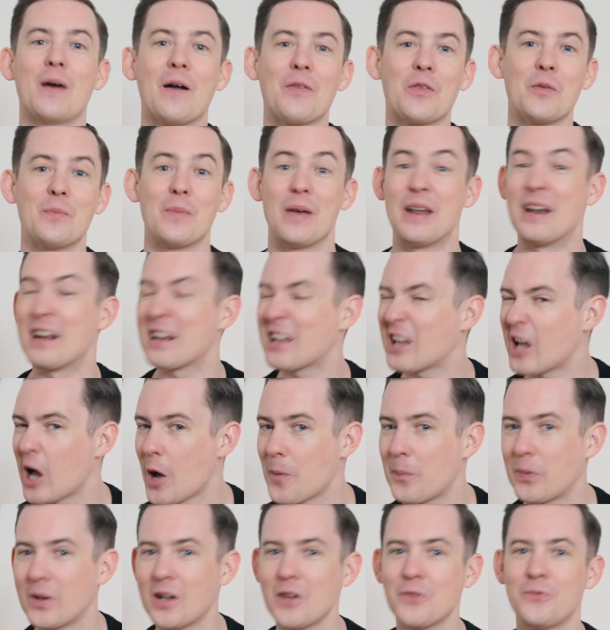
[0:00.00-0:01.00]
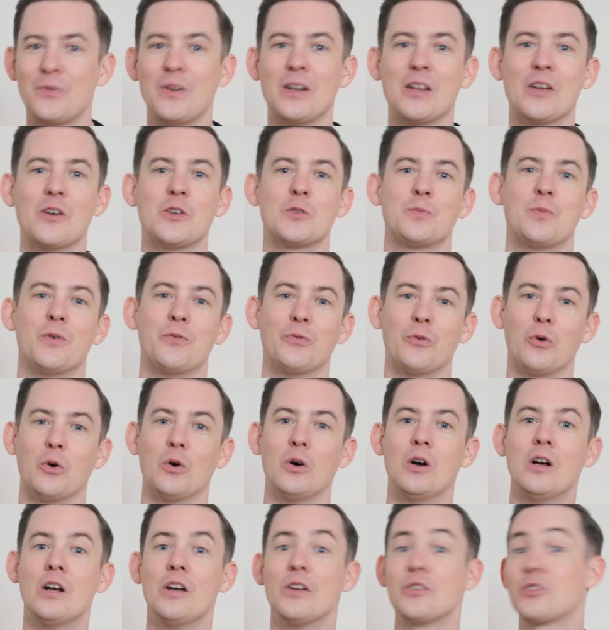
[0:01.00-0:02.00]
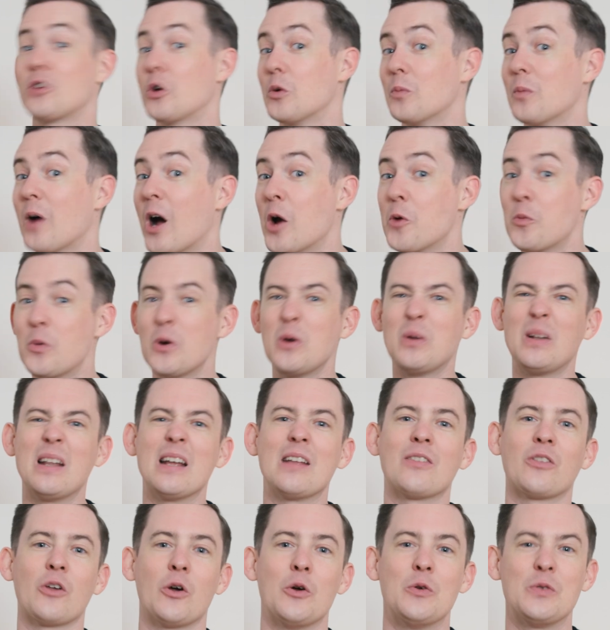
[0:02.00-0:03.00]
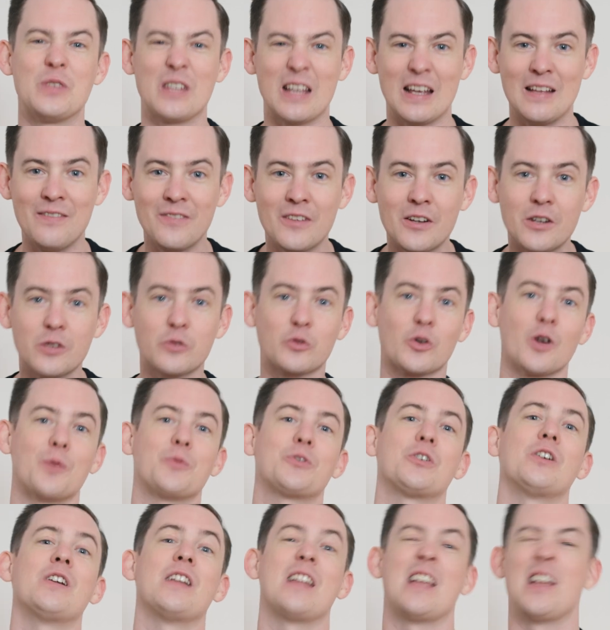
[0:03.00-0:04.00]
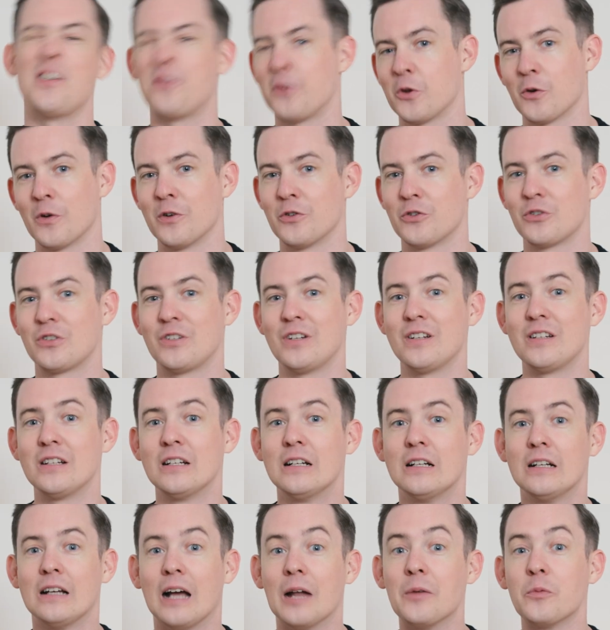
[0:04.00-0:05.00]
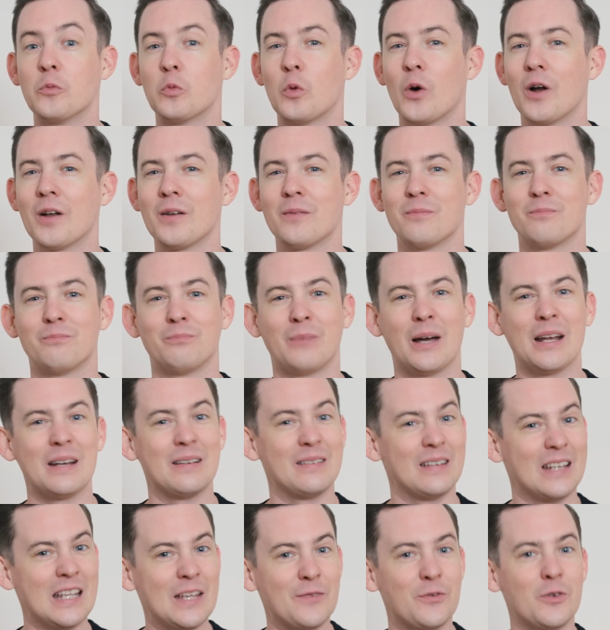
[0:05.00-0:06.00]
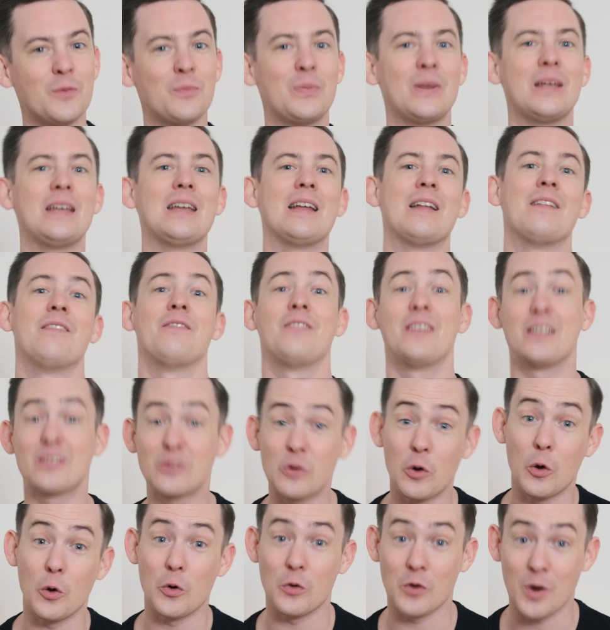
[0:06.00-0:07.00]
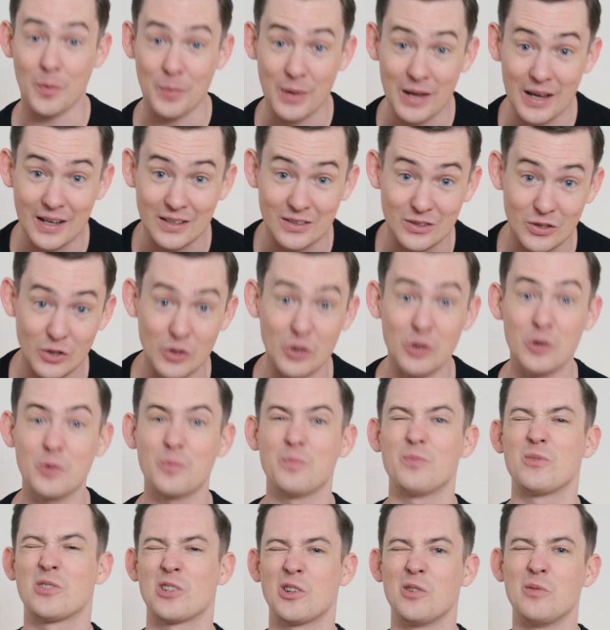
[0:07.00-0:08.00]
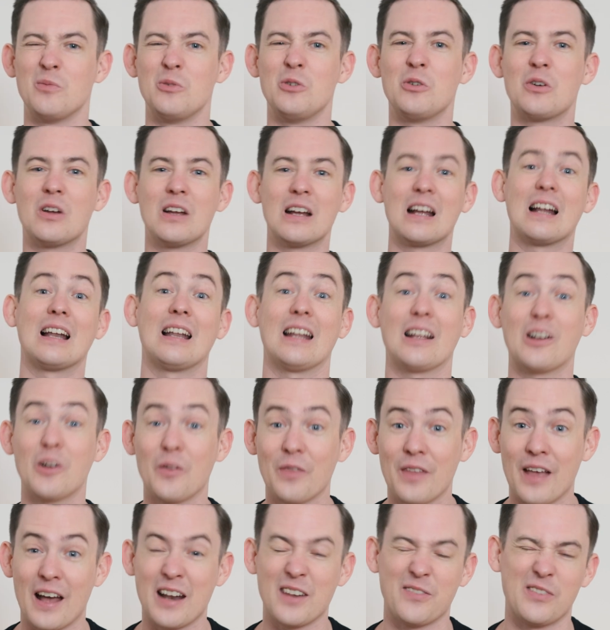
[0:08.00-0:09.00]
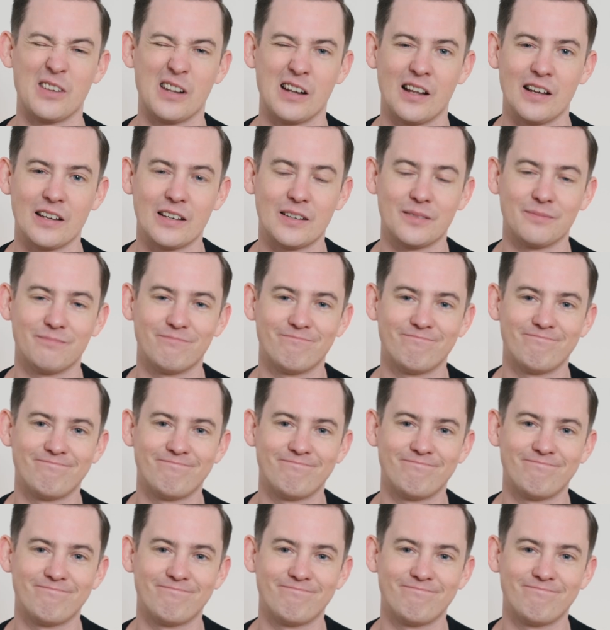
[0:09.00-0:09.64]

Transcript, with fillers: about them in a couple of videos before, so I will link those in the description if you're interested, and one might even be in this corner up here too, so you can click on that if you like.